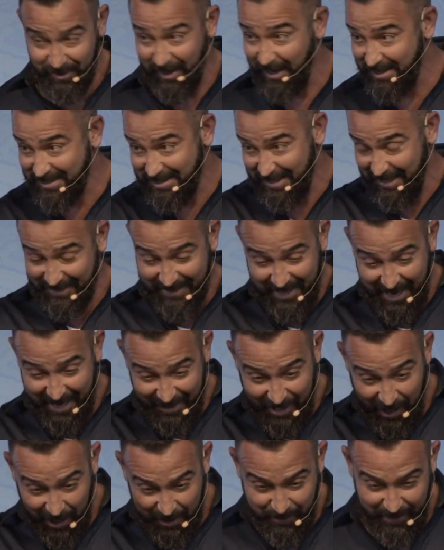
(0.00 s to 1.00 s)
They said that,
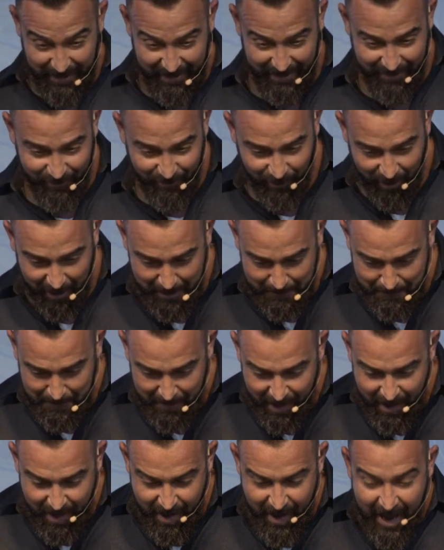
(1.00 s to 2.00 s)
not me, right?
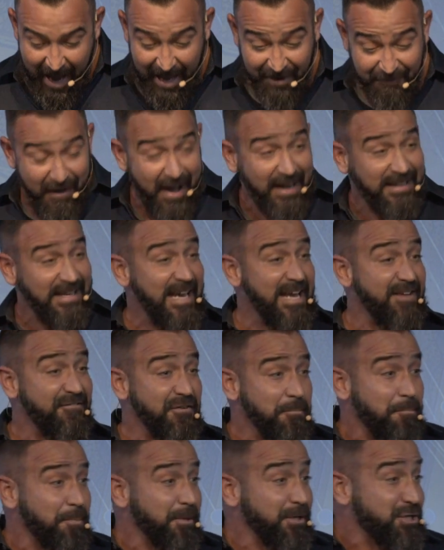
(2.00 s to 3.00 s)
In fact,
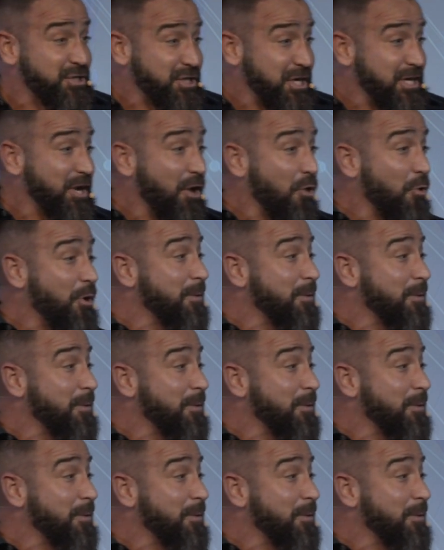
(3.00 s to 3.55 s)
even Pacino